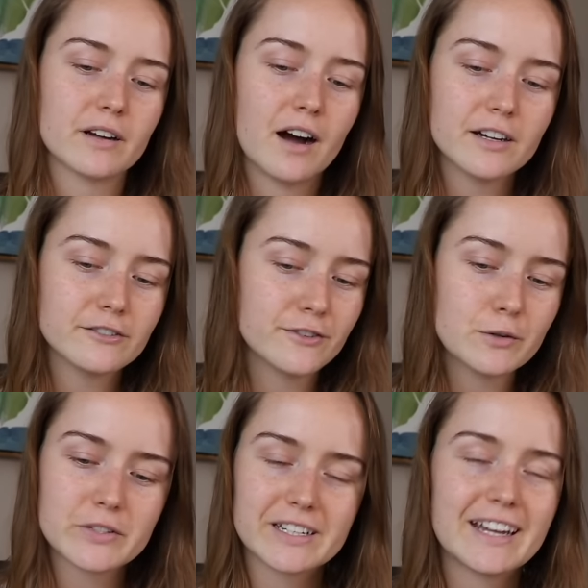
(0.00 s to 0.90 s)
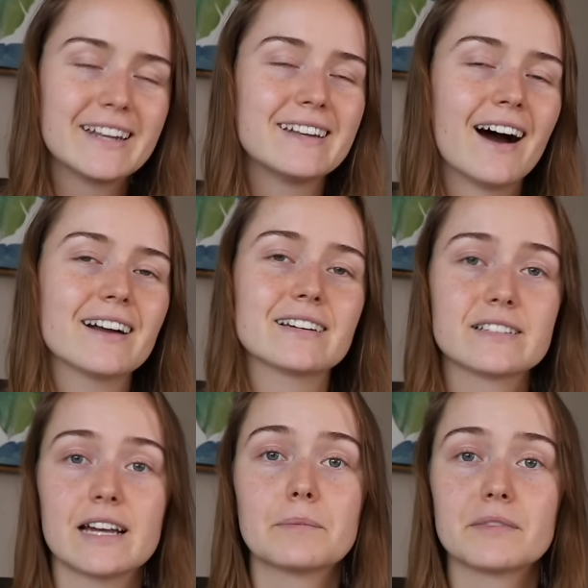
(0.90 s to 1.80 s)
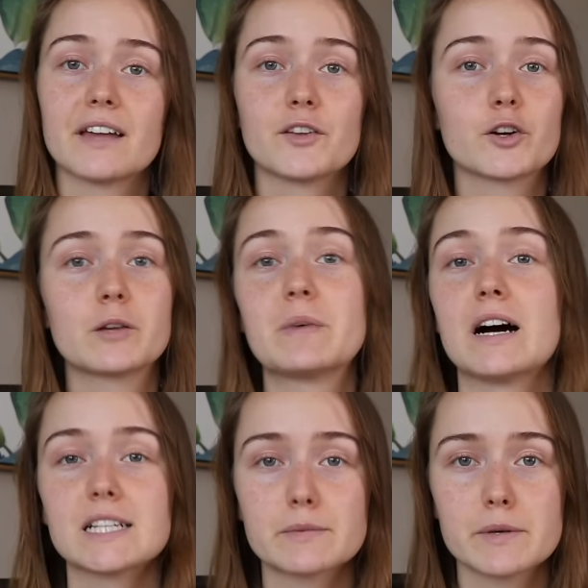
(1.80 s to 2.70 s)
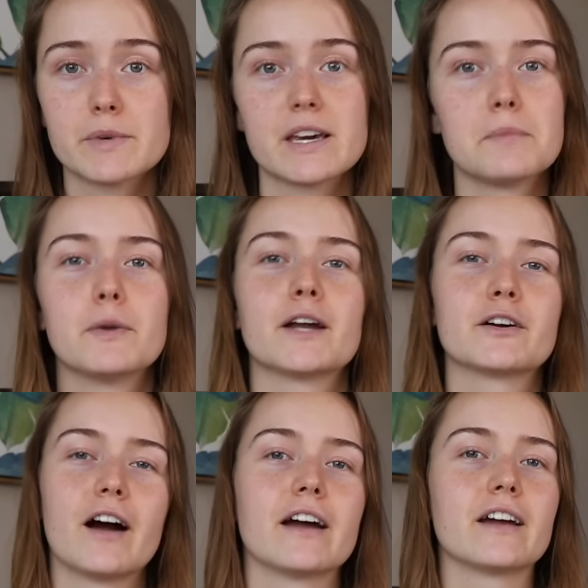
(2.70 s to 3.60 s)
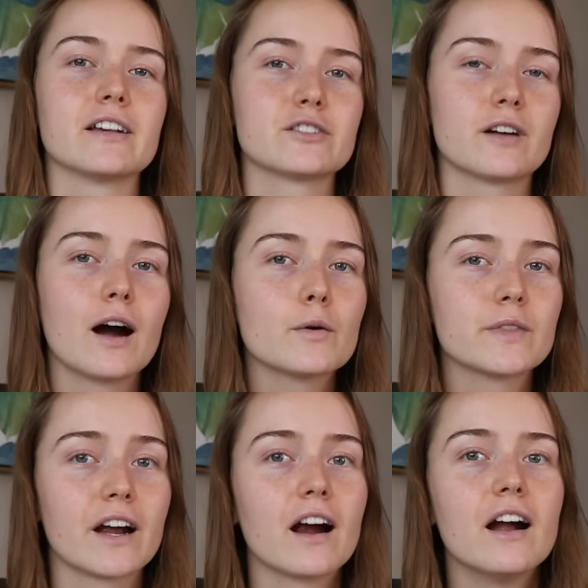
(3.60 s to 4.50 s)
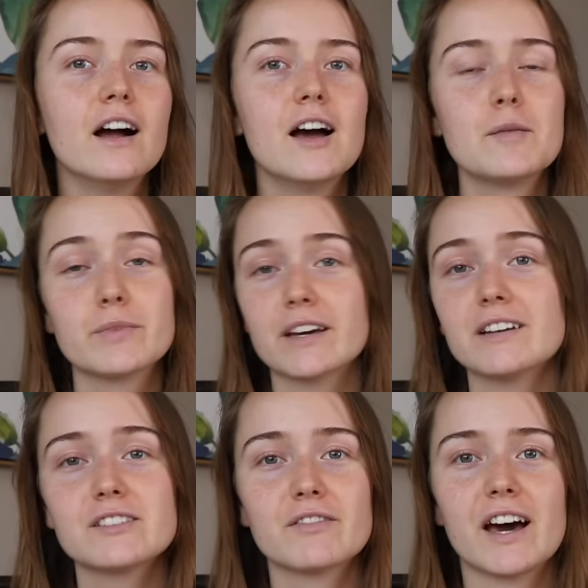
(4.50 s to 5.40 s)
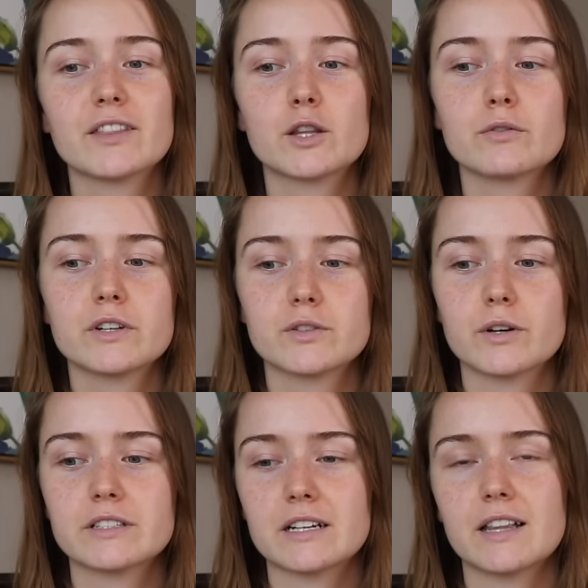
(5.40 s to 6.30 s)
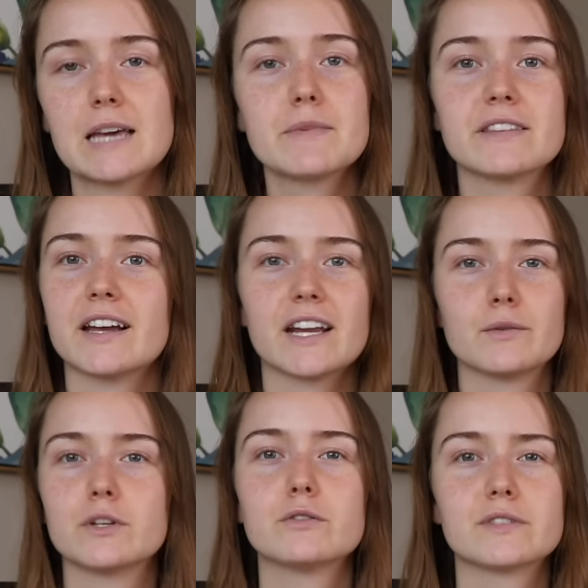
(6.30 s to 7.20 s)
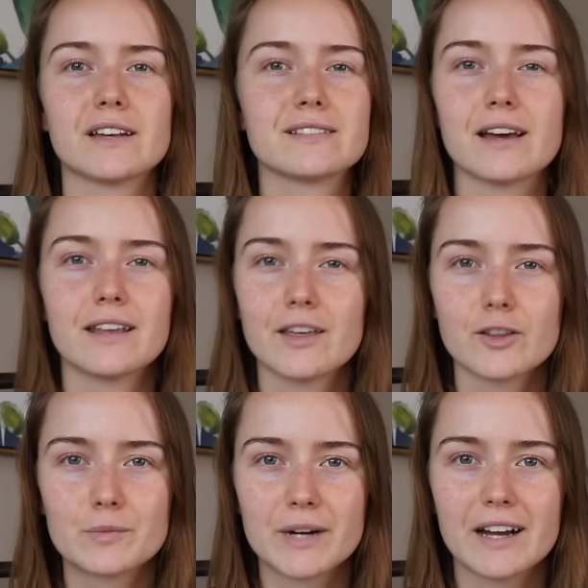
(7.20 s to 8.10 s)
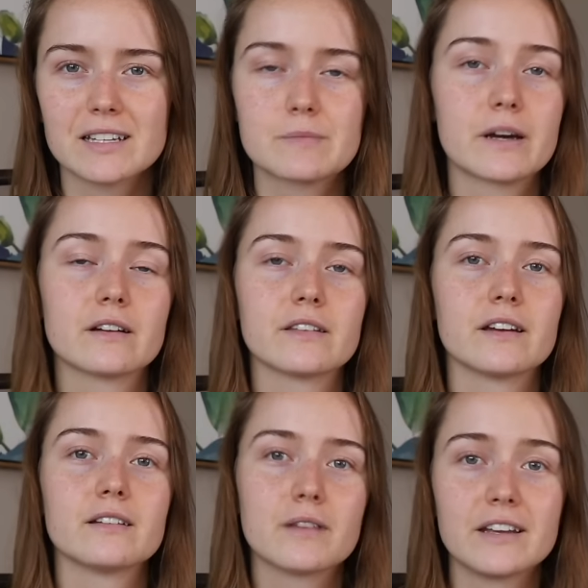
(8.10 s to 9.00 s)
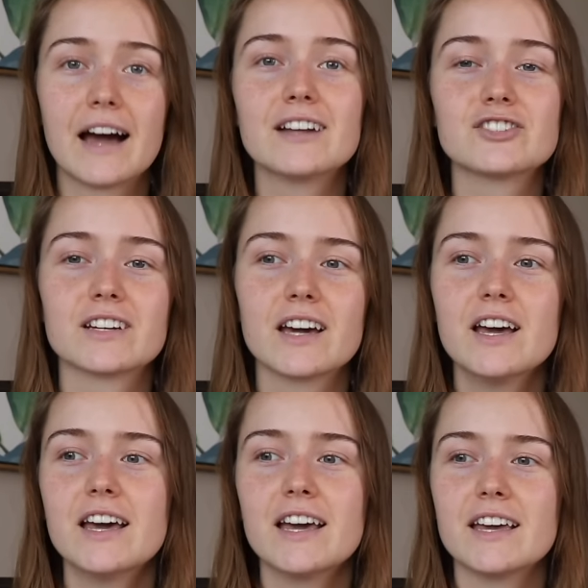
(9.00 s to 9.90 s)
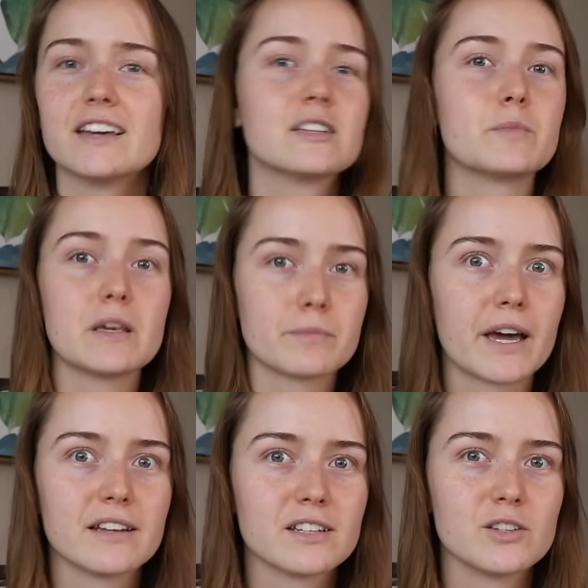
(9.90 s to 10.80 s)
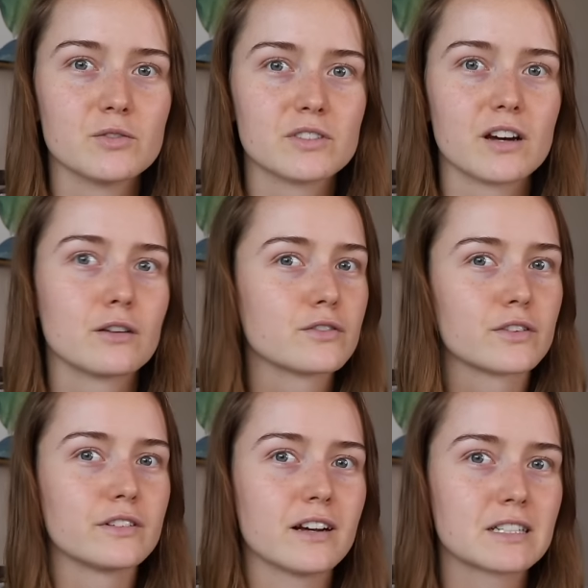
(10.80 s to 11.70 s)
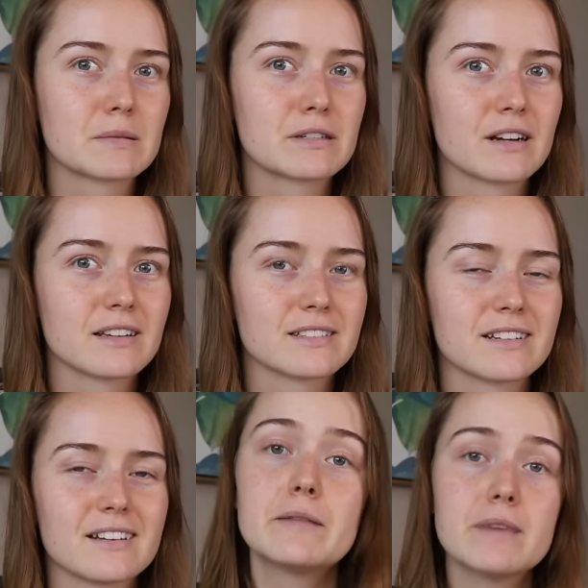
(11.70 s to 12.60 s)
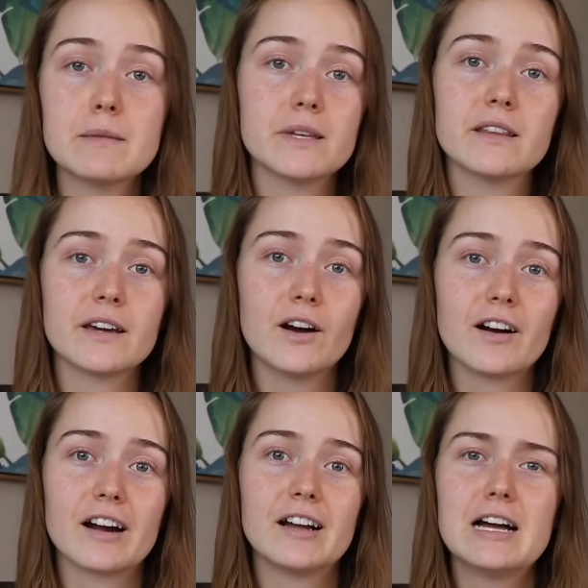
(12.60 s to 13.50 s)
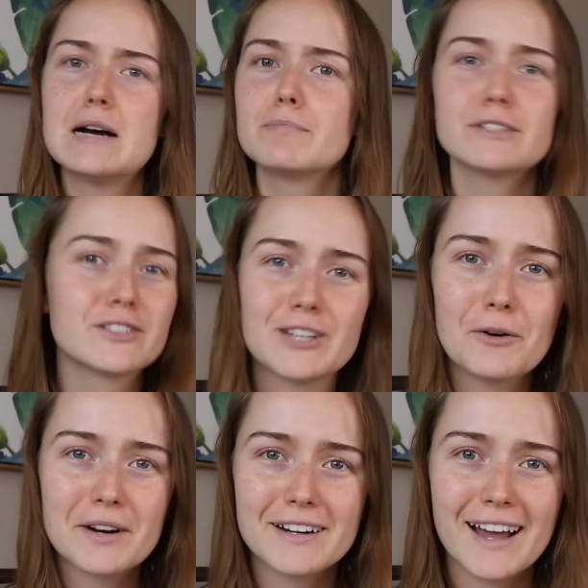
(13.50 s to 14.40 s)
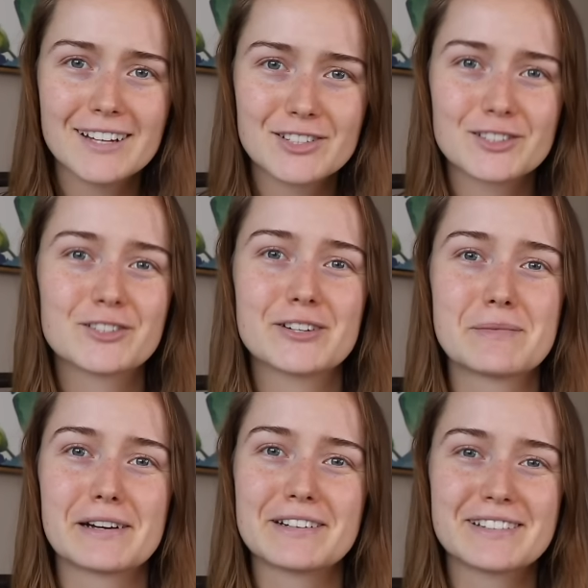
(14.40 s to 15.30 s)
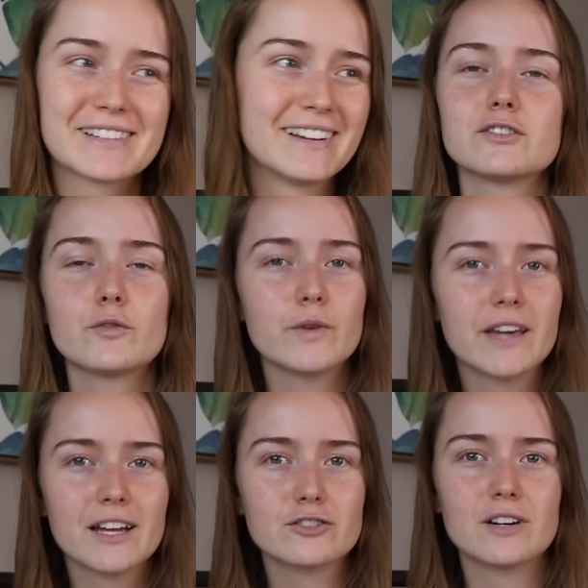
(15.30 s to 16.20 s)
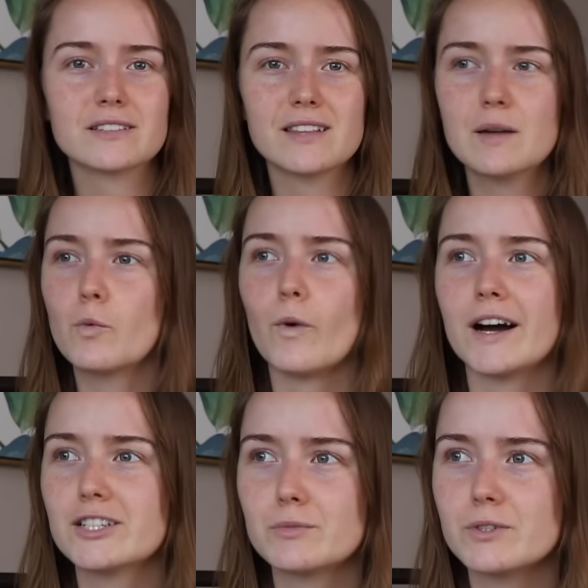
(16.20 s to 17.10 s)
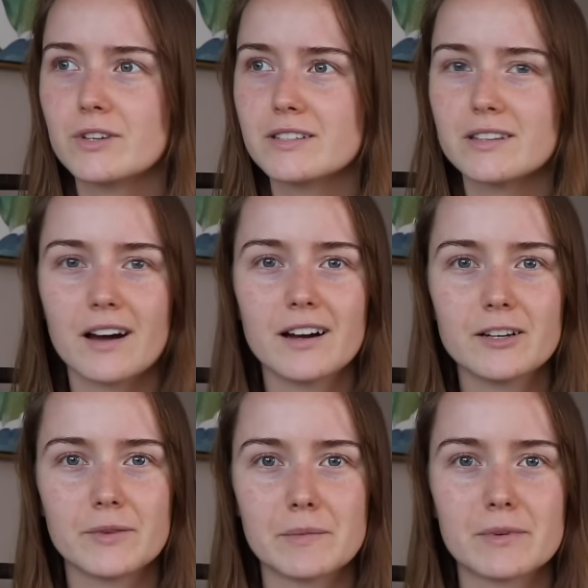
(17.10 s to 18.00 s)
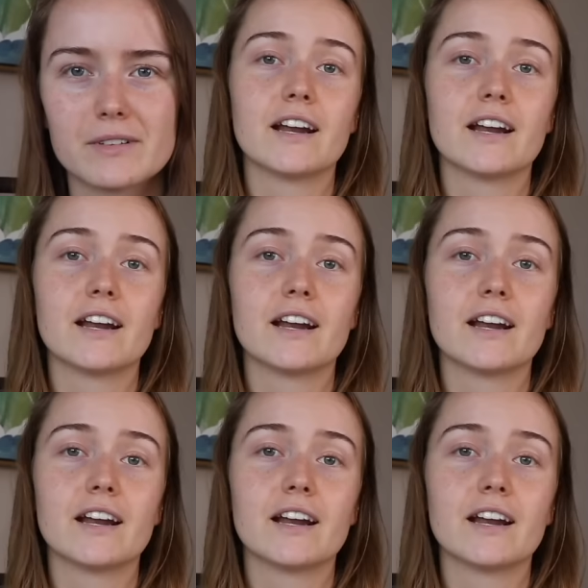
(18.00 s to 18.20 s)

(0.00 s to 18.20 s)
Kangen folks cannot accept that there could possibly be a better ionizer out there. Because of that, they'll resort to claiming that anyone who says any other brand is better than Enagic is being paid to do so, so they're not to be trusted. And maybe they are but so are Enagic distributors. So if we can't trust them, why should we trust the Kangen people?